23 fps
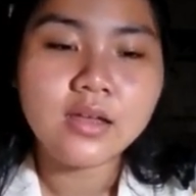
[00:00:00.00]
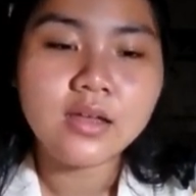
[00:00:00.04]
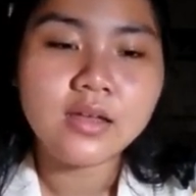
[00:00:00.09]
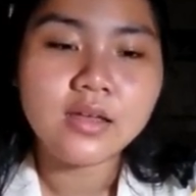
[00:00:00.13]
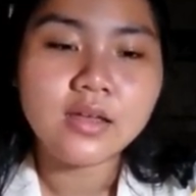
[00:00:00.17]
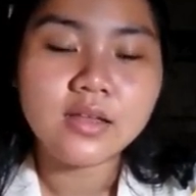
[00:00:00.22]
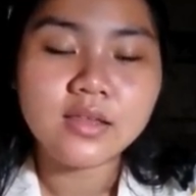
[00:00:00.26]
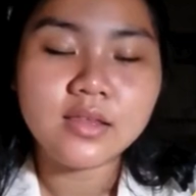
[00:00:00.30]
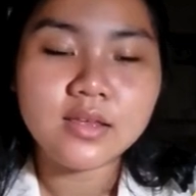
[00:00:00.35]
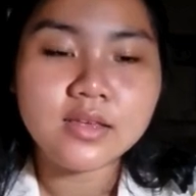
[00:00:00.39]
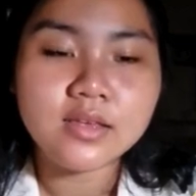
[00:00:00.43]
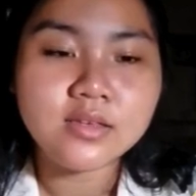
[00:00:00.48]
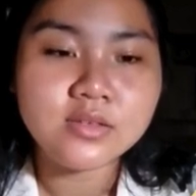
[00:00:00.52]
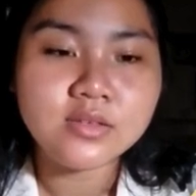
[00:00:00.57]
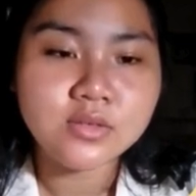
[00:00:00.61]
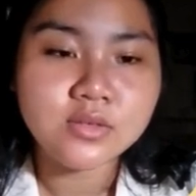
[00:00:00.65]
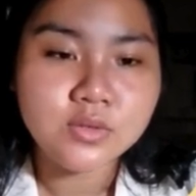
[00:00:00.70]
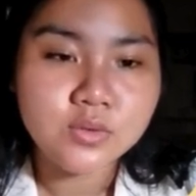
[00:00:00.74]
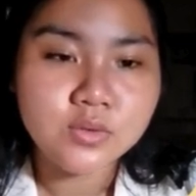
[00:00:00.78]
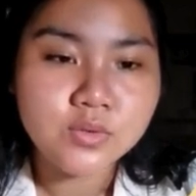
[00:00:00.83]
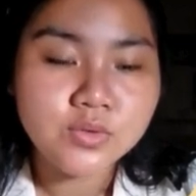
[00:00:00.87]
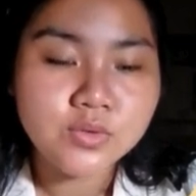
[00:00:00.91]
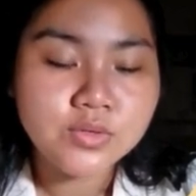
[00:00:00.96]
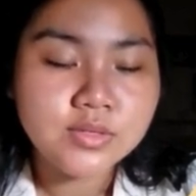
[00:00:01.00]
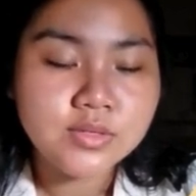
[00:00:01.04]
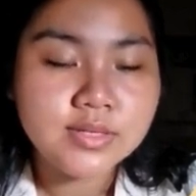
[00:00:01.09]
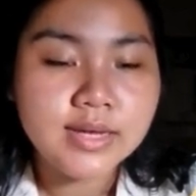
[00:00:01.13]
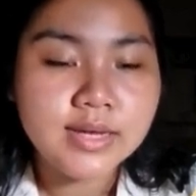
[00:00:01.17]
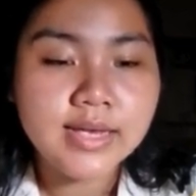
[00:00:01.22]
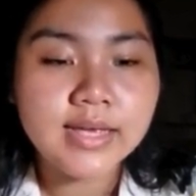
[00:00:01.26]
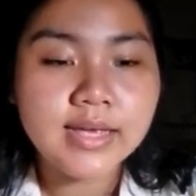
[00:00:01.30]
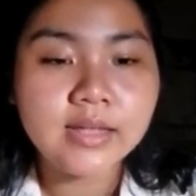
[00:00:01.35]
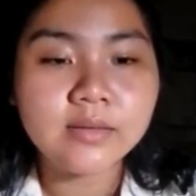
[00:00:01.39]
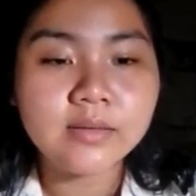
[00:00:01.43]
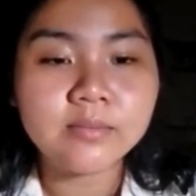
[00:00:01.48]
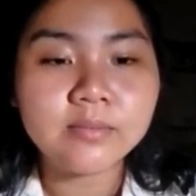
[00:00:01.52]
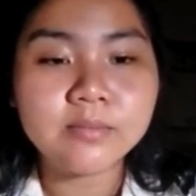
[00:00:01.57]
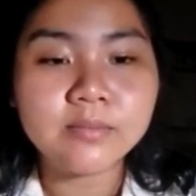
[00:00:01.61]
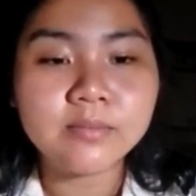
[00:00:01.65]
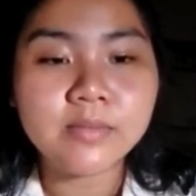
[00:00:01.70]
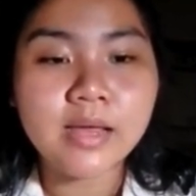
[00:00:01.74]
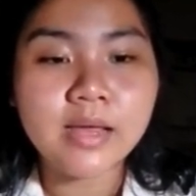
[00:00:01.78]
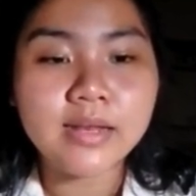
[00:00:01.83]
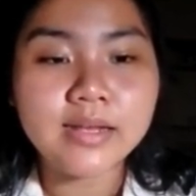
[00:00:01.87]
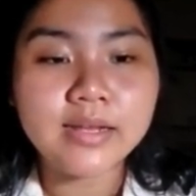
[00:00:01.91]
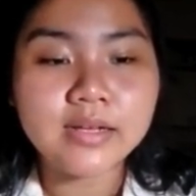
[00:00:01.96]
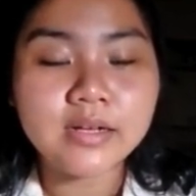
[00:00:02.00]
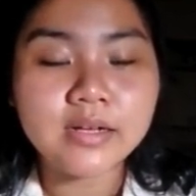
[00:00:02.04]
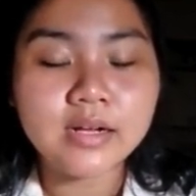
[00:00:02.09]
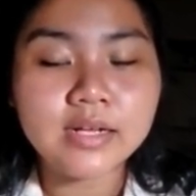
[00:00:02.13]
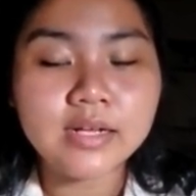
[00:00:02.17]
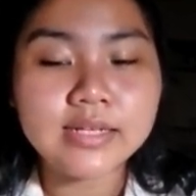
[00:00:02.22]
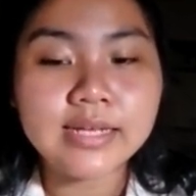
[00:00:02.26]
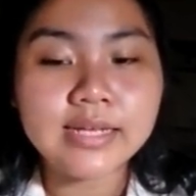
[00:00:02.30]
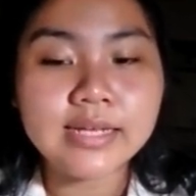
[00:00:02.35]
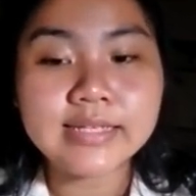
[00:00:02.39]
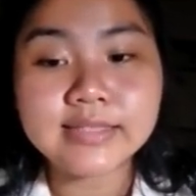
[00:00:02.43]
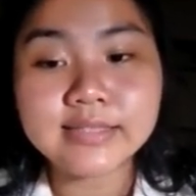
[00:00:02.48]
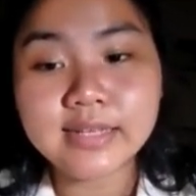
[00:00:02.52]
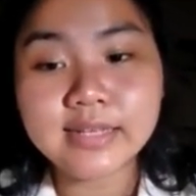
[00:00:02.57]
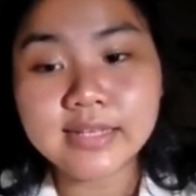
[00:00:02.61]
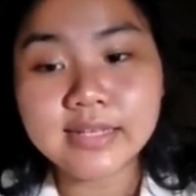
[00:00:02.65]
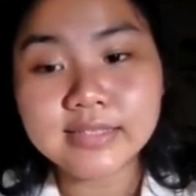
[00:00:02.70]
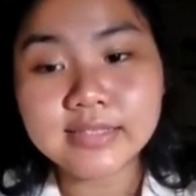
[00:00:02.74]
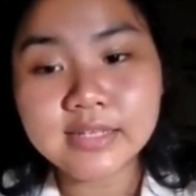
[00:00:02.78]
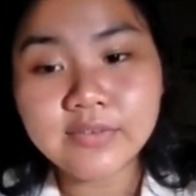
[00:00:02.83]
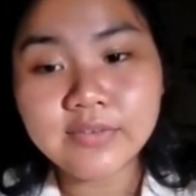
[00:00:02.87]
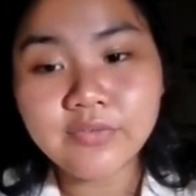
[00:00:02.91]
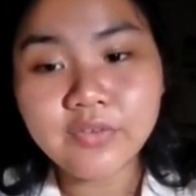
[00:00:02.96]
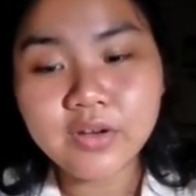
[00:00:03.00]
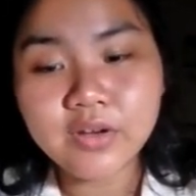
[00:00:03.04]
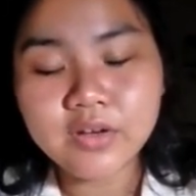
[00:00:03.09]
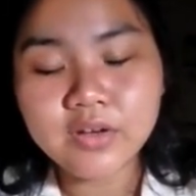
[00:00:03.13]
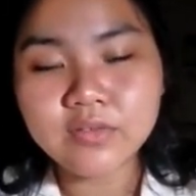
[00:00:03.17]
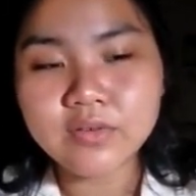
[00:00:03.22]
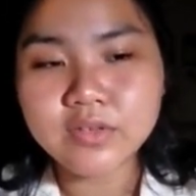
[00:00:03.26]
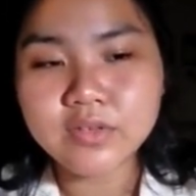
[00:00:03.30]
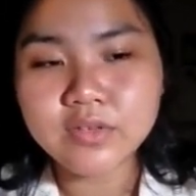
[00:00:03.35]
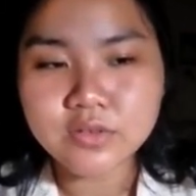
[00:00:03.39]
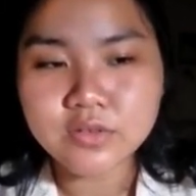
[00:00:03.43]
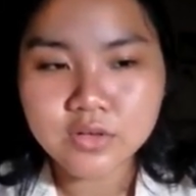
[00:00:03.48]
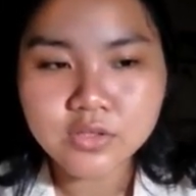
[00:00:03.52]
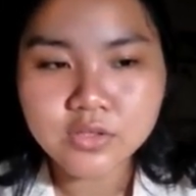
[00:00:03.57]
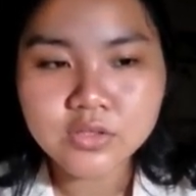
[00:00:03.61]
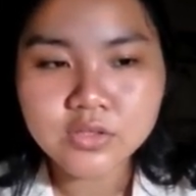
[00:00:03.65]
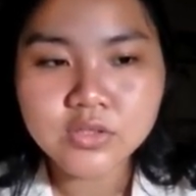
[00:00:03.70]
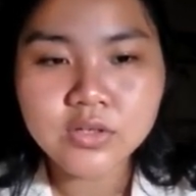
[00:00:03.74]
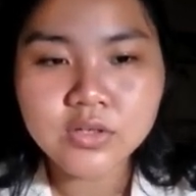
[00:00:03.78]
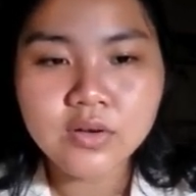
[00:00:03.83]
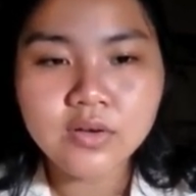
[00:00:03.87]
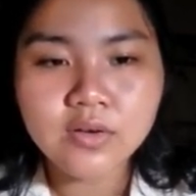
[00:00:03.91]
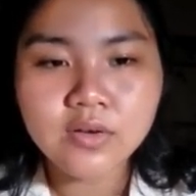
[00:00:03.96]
It is used in medical and scientific research